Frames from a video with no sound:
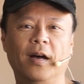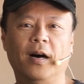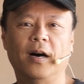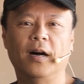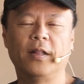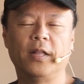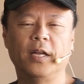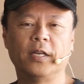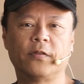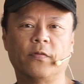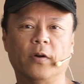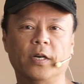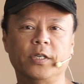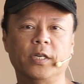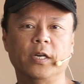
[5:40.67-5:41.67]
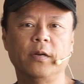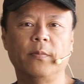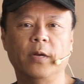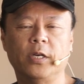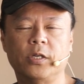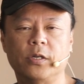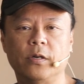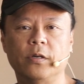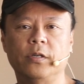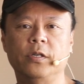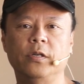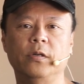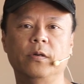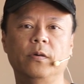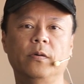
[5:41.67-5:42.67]
Uh, thanks for watching. Make sure
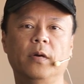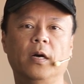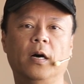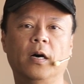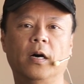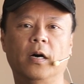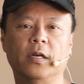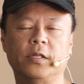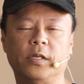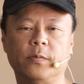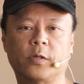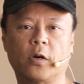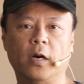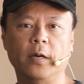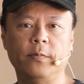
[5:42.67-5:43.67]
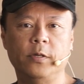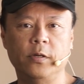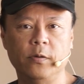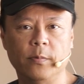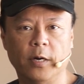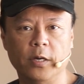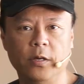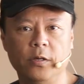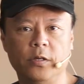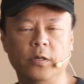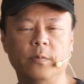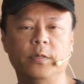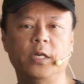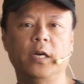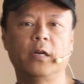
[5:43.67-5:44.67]
to uh, subscribe to my
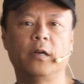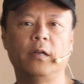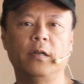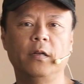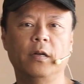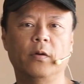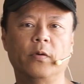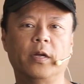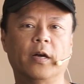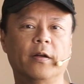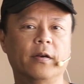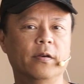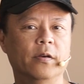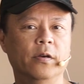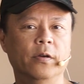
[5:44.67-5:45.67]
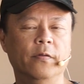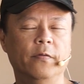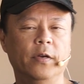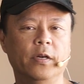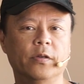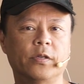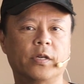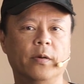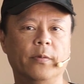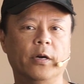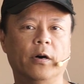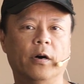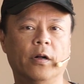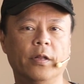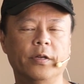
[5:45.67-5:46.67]
YouTube channel. We got new videos coming
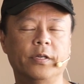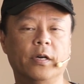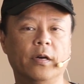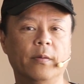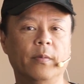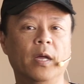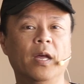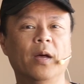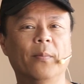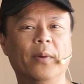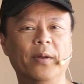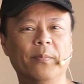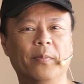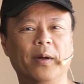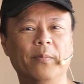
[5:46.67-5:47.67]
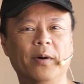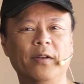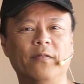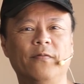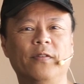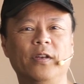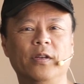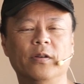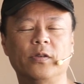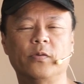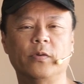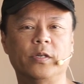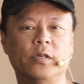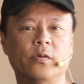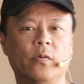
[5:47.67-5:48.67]
all the time, button by button videos,
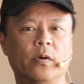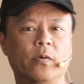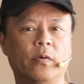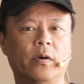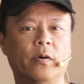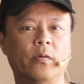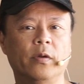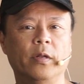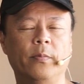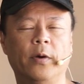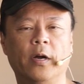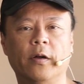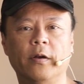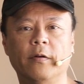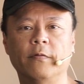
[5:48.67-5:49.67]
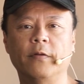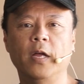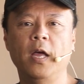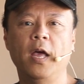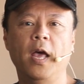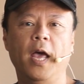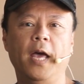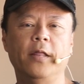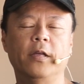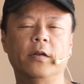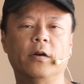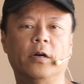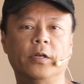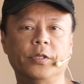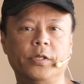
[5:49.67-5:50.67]
which is what we're really proud of. And then
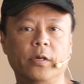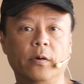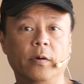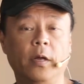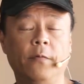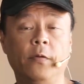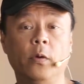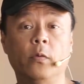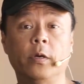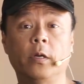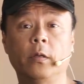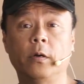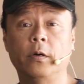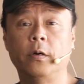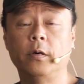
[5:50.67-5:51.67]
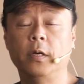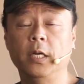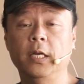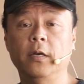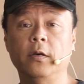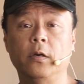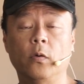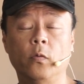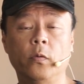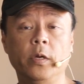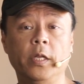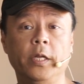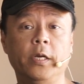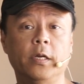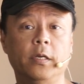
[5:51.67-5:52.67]
also, if you want to learn in
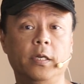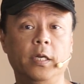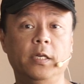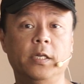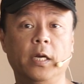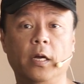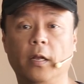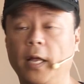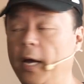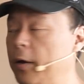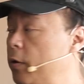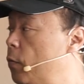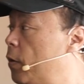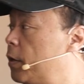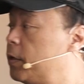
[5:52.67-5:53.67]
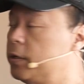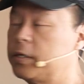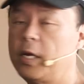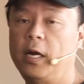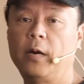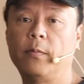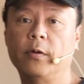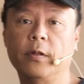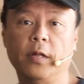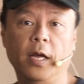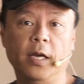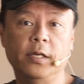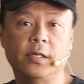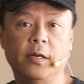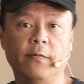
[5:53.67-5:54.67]
really good detail how to work this camera, the
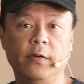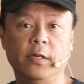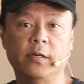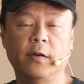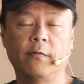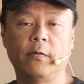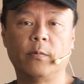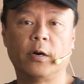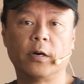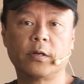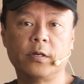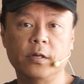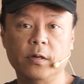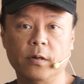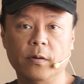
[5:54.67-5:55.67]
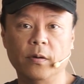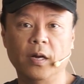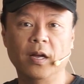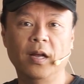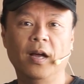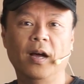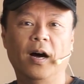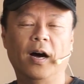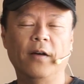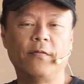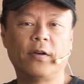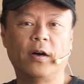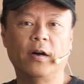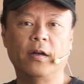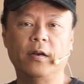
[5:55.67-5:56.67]
A77 Mark II, I've
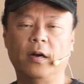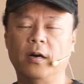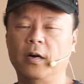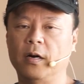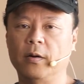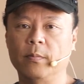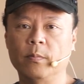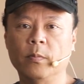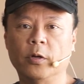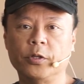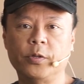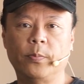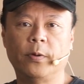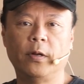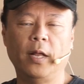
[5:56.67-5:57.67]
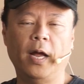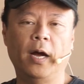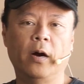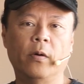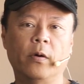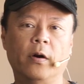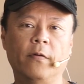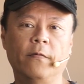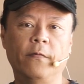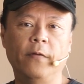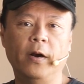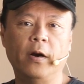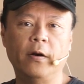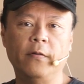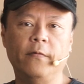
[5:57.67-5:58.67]
got uh, multiple hour,
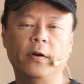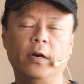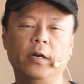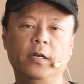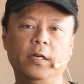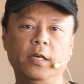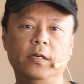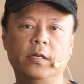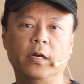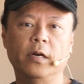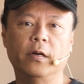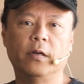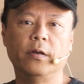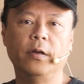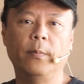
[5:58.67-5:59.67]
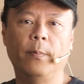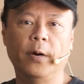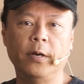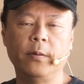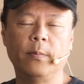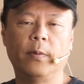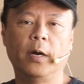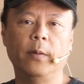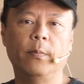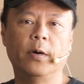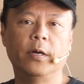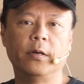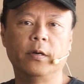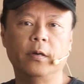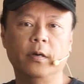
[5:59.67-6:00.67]
very, very detailed, button by
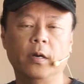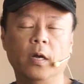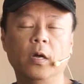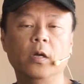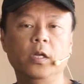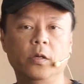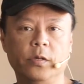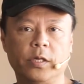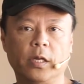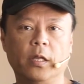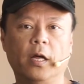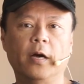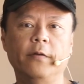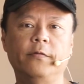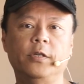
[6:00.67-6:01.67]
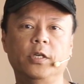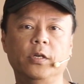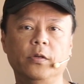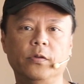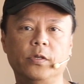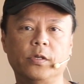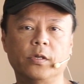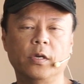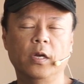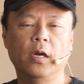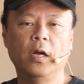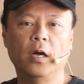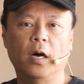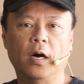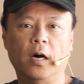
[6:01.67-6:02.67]
button, using live shoots,
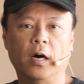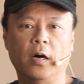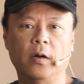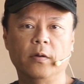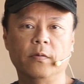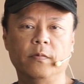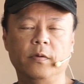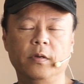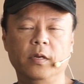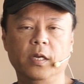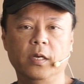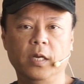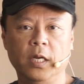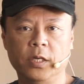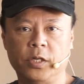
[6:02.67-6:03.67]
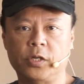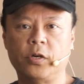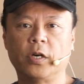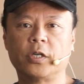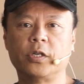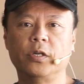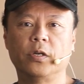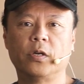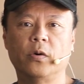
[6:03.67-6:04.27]
uh, instructional